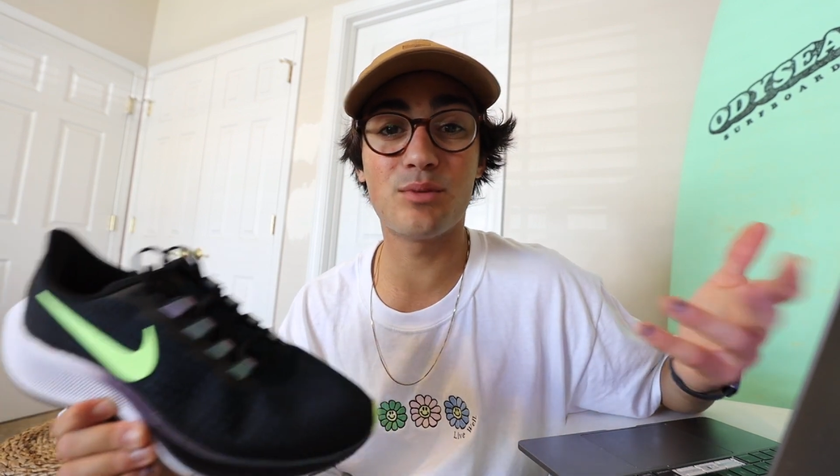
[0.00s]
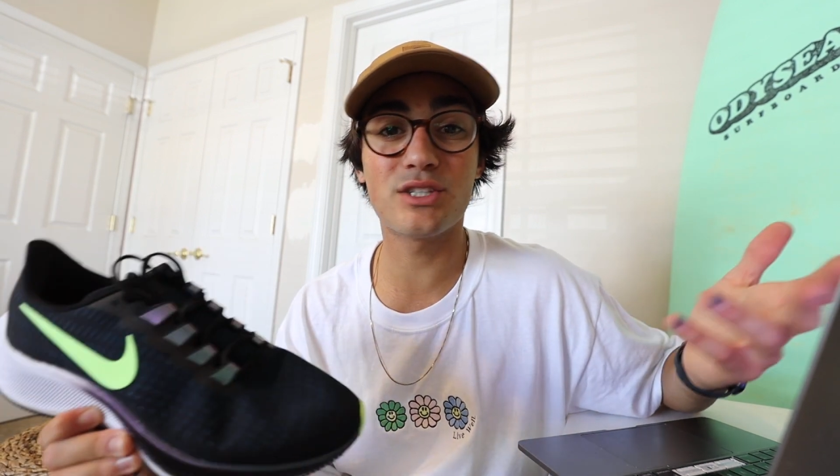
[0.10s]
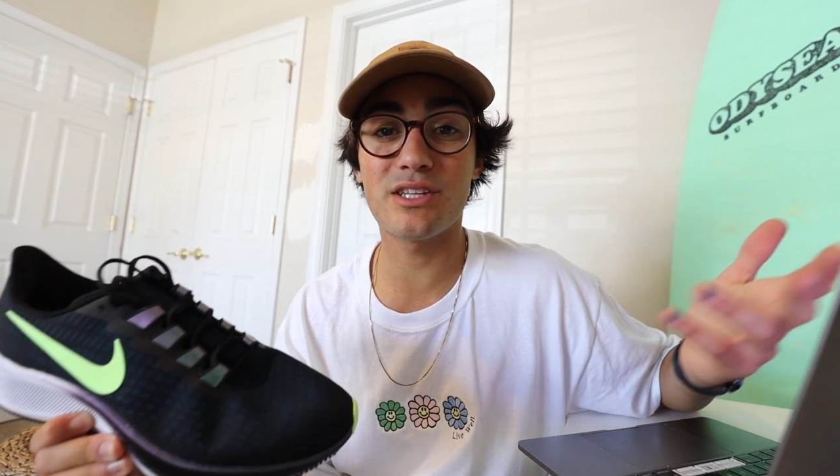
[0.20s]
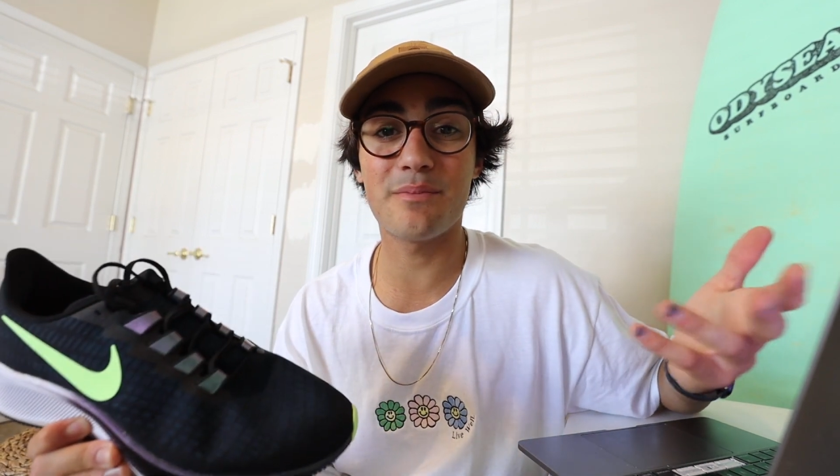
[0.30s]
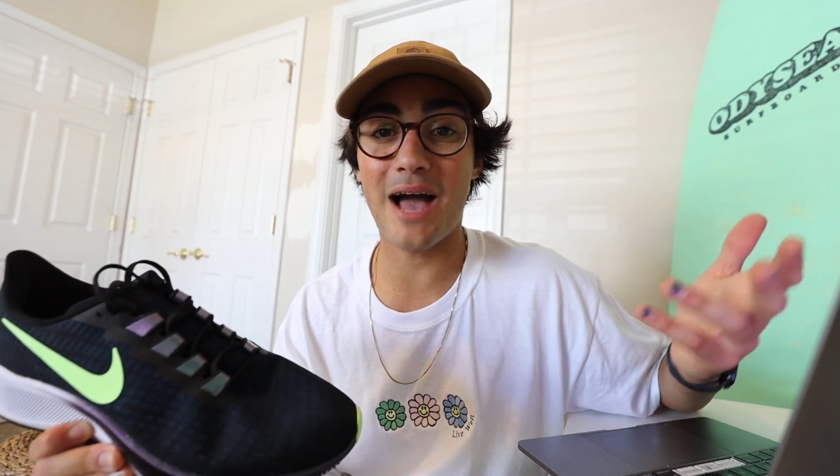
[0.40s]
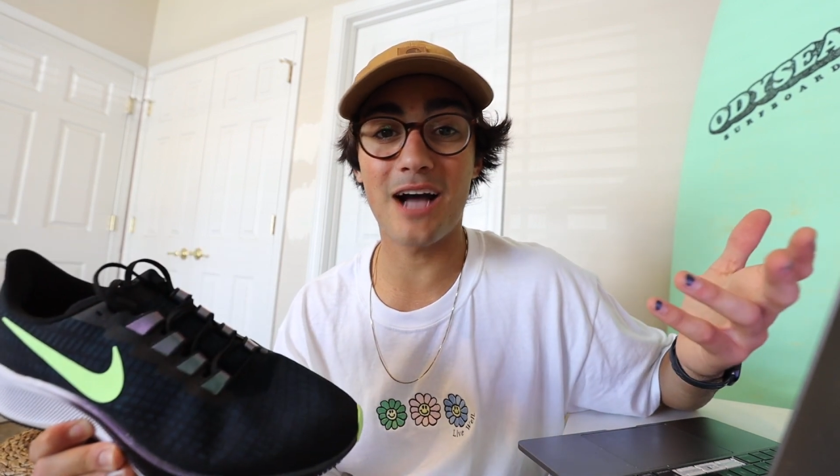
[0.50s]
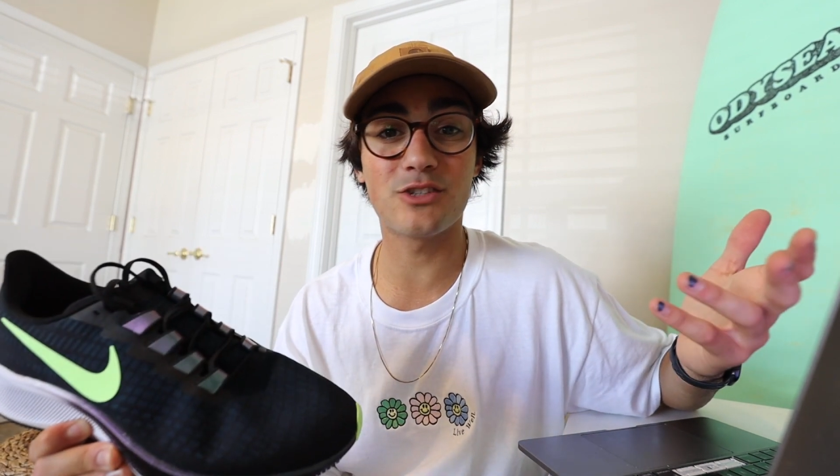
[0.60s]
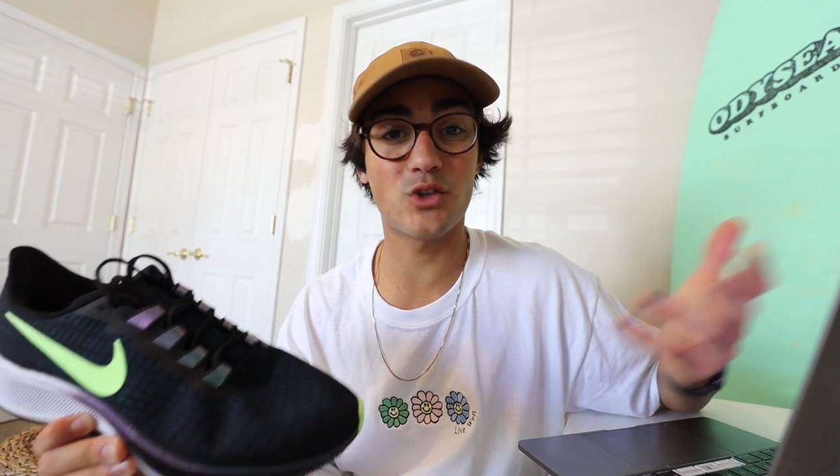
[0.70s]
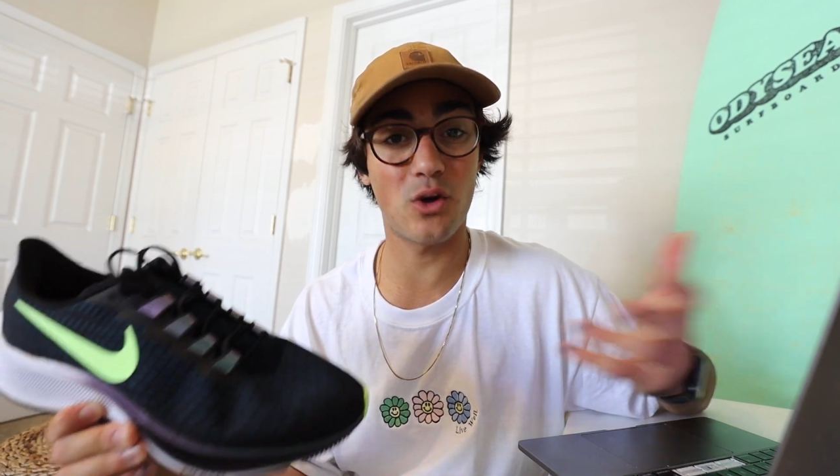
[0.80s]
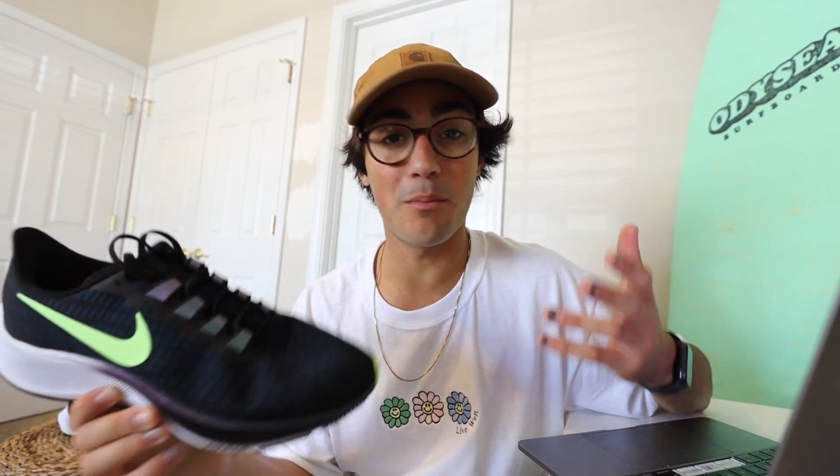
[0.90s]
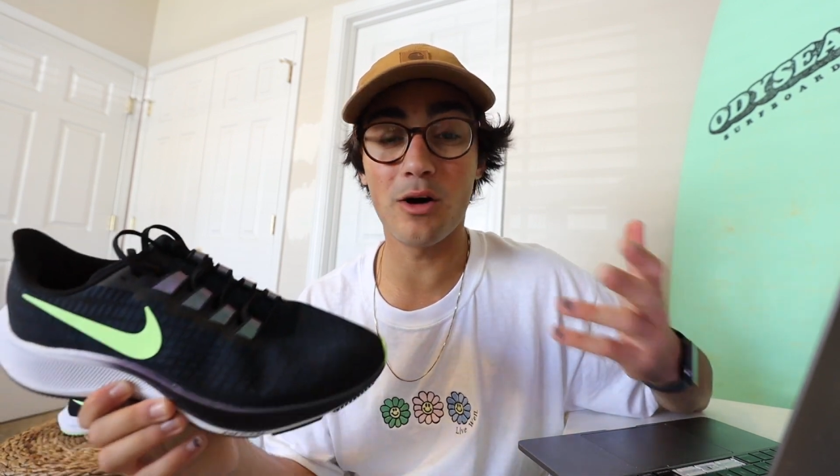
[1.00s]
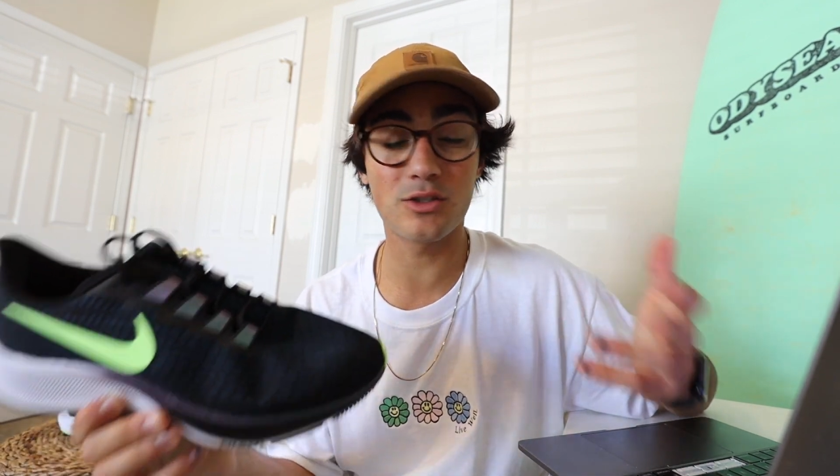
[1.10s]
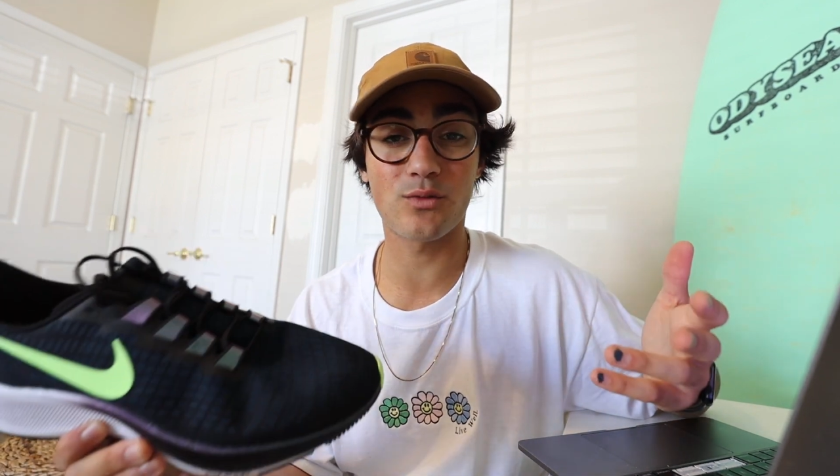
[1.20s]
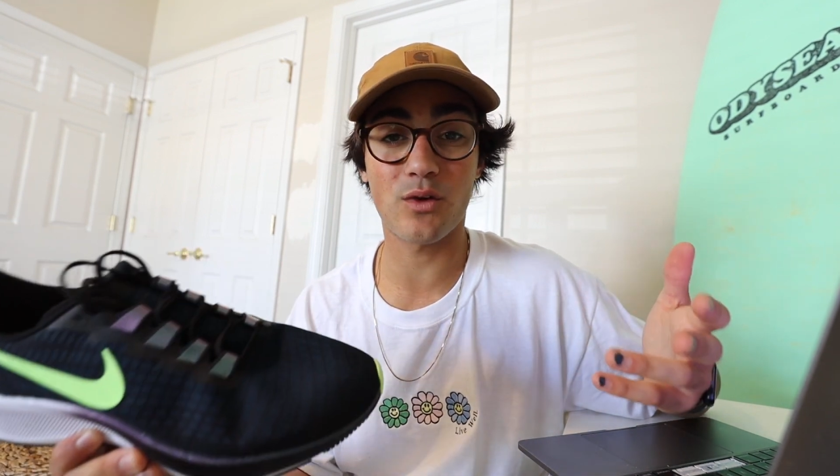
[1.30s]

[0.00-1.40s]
pushing the boundary on most